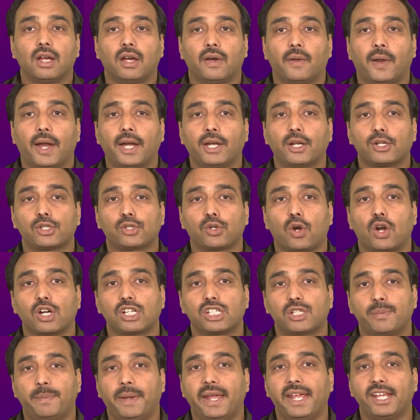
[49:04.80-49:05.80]
Write a short
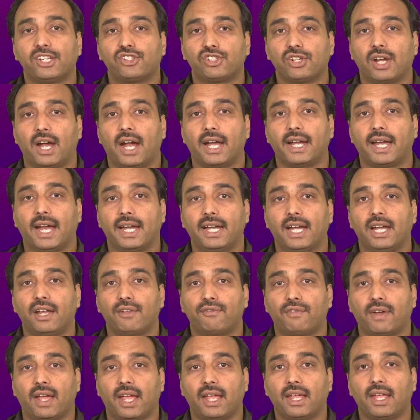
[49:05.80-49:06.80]
speech and
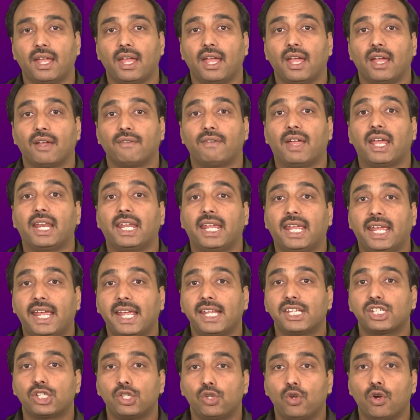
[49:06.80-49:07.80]
identify where
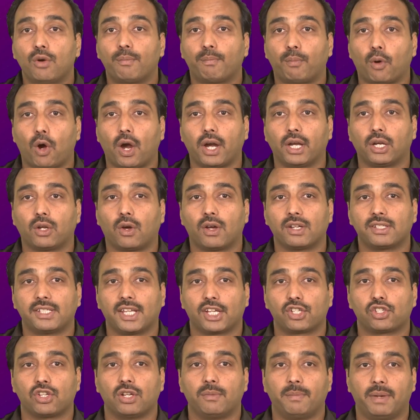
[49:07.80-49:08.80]
each new point or
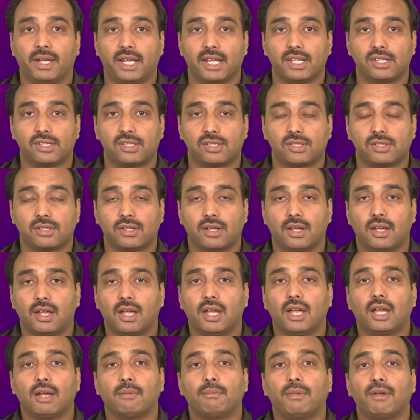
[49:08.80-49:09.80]
section begins.
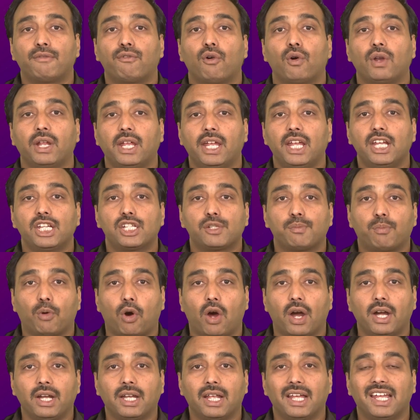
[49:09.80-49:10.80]
Before each
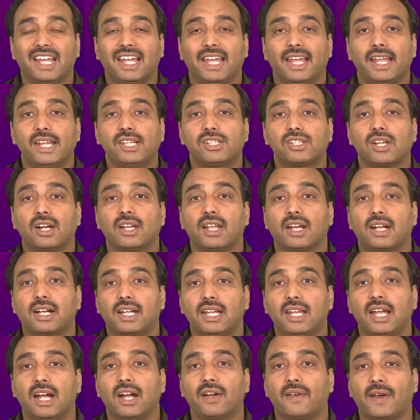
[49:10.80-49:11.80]
point, insert a
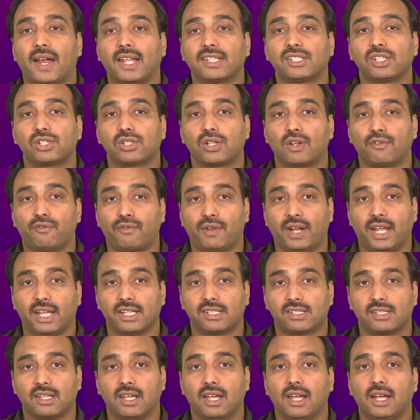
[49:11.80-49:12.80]
clear transition
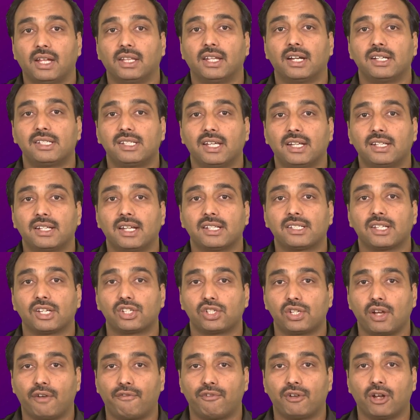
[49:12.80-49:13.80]
phrase that signals a
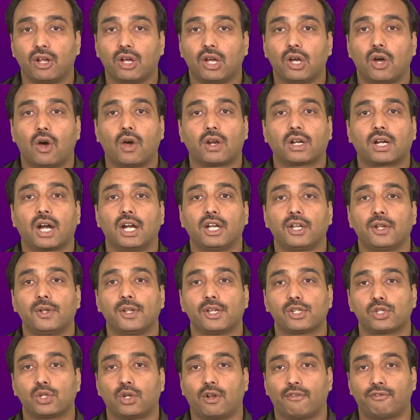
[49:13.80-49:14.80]
shift or
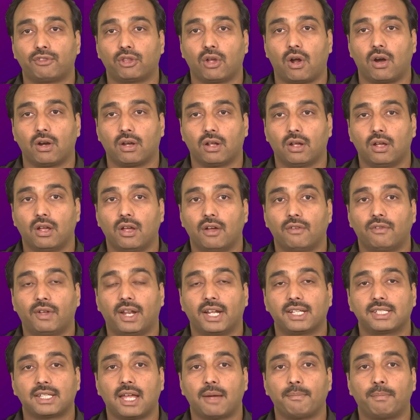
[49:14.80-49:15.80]
continuation of thought. For
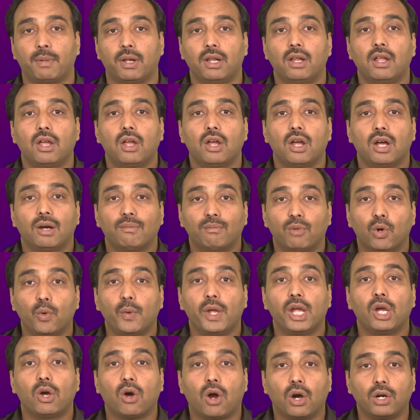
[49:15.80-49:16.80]
example,
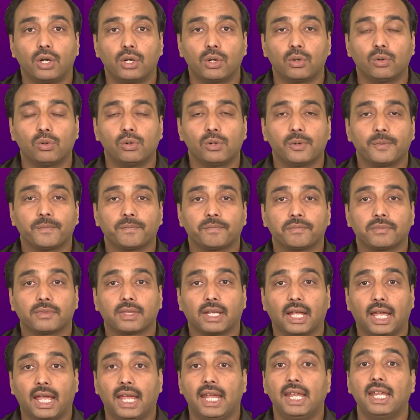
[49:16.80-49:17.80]
moving on to,
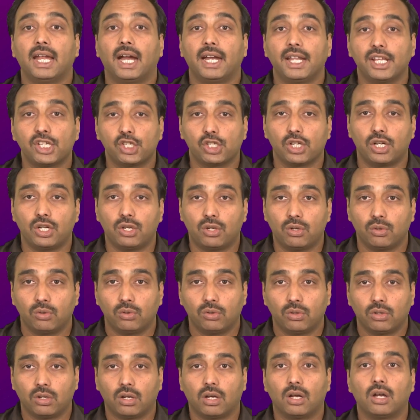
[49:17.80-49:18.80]
in addition to,
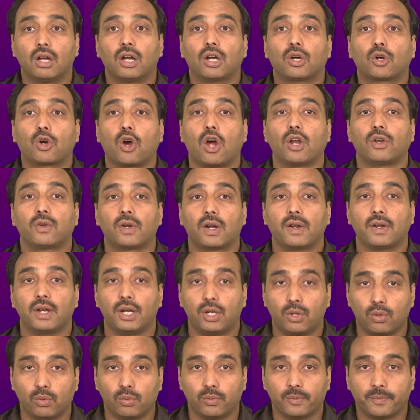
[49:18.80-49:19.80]
contrary
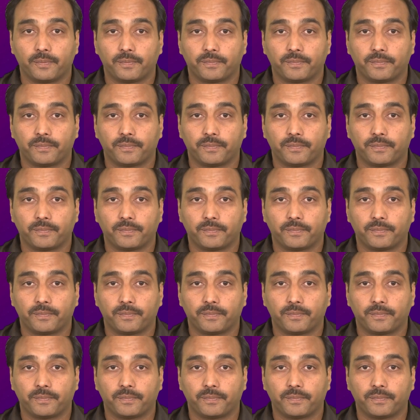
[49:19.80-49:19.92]
to.